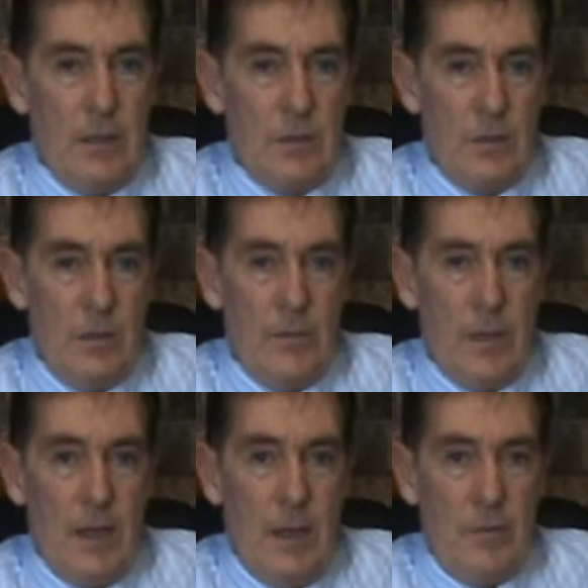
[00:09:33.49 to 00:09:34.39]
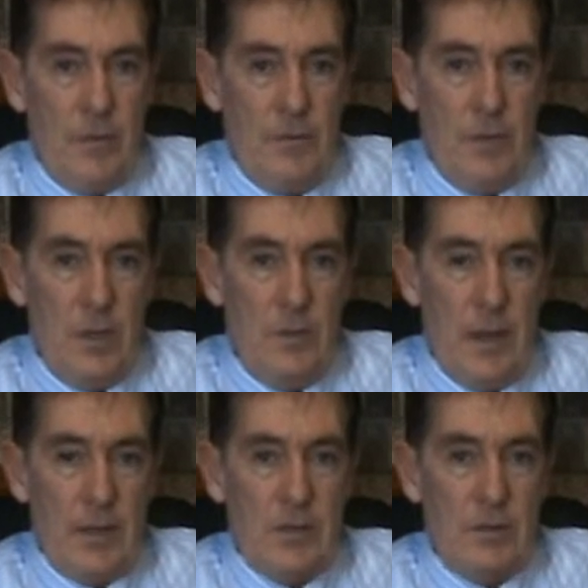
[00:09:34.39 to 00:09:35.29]
So I would refer you
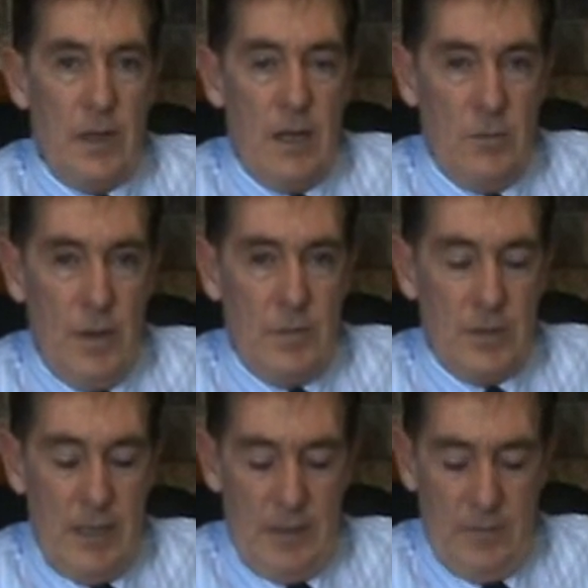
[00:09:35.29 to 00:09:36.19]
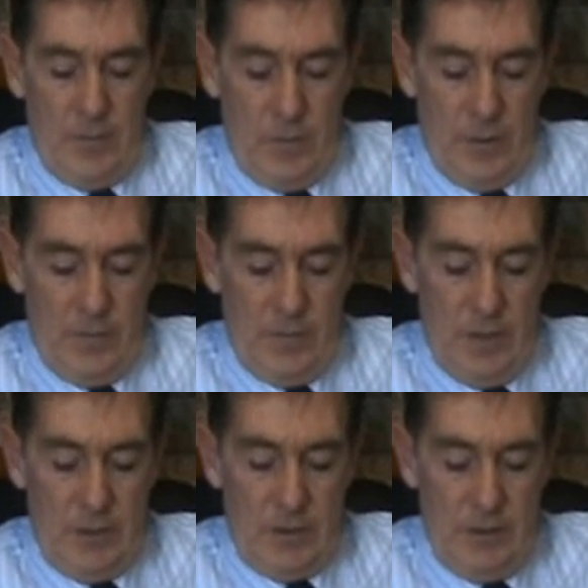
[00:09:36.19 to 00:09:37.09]
back to our website for more
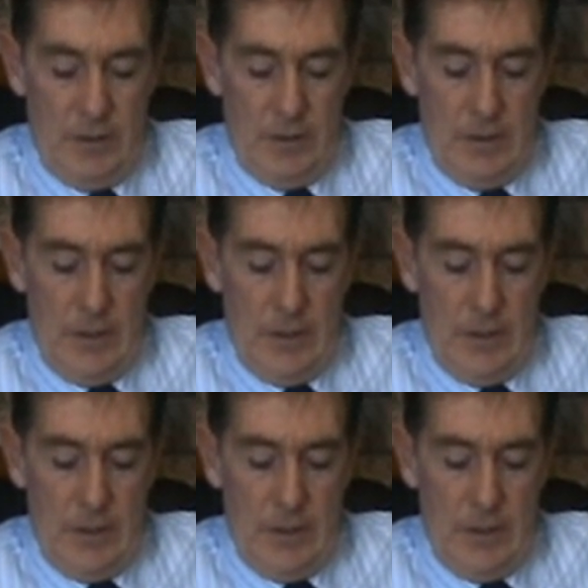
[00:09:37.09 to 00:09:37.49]
information,